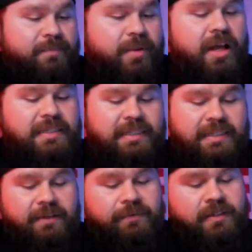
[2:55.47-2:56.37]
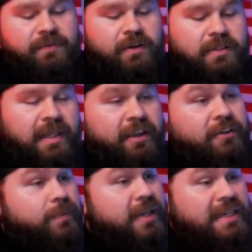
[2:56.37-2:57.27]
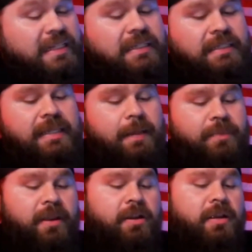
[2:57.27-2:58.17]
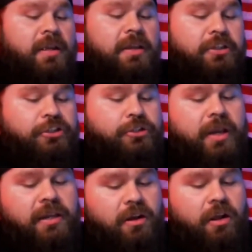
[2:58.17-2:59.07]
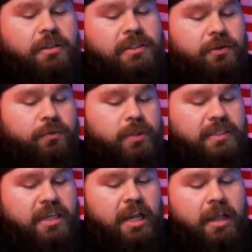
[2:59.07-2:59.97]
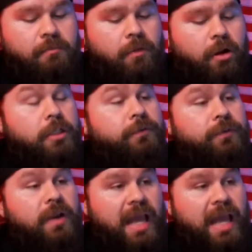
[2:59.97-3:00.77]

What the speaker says: positive as far as that goes, but it doesn't stop there. The train also was not marked for